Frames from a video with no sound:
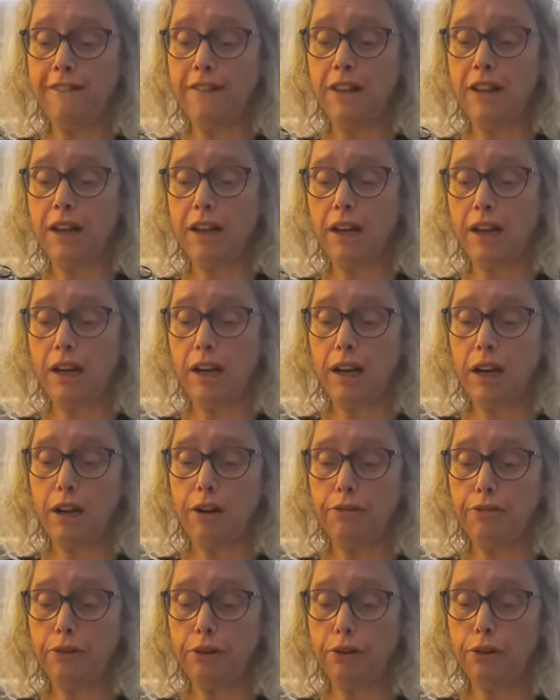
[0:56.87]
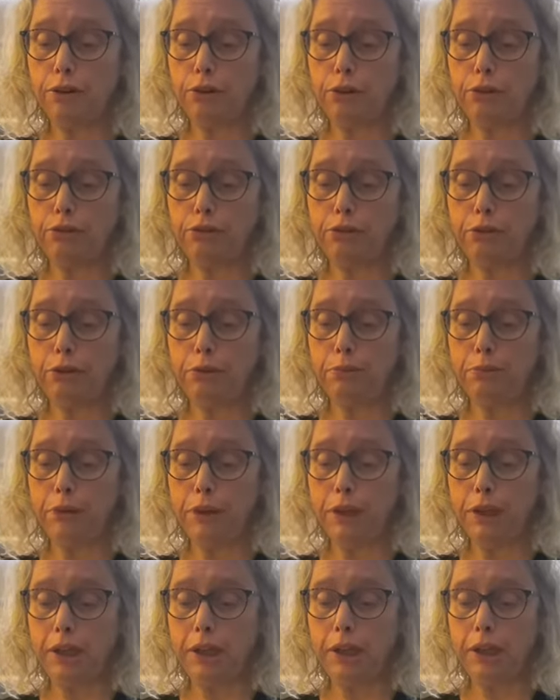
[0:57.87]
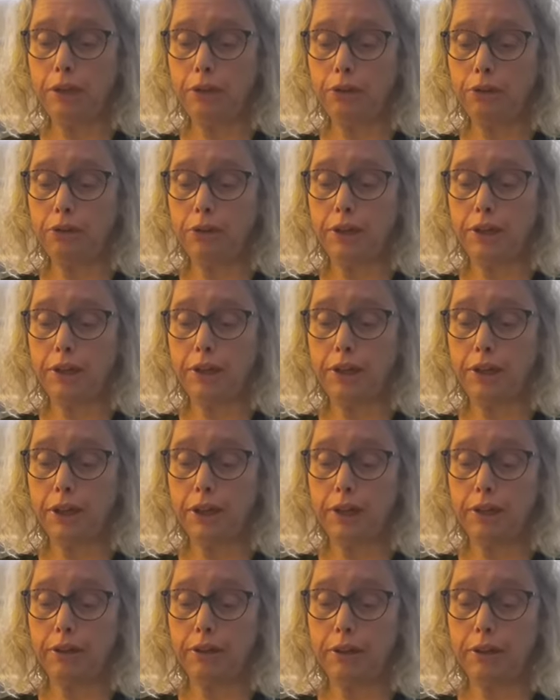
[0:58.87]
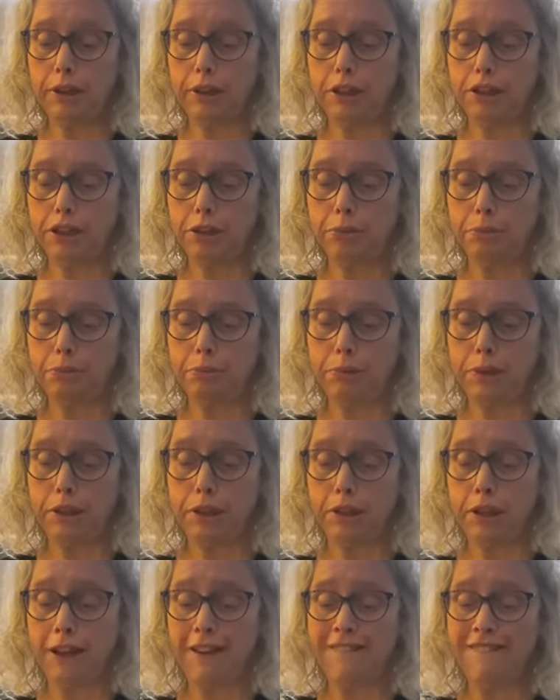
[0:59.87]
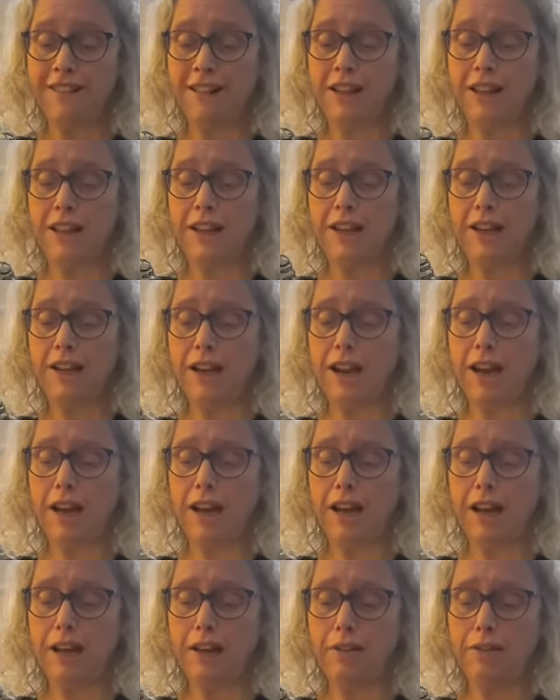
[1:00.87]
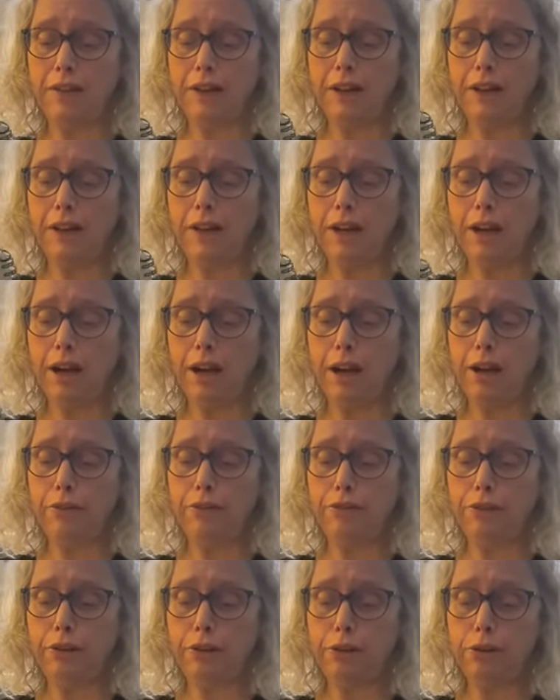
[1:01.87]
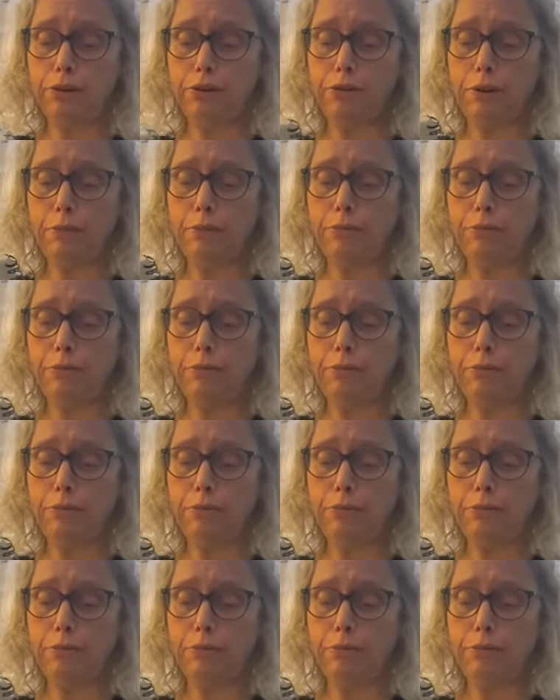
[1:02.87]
I love you for being you when there is peace. And I will love you from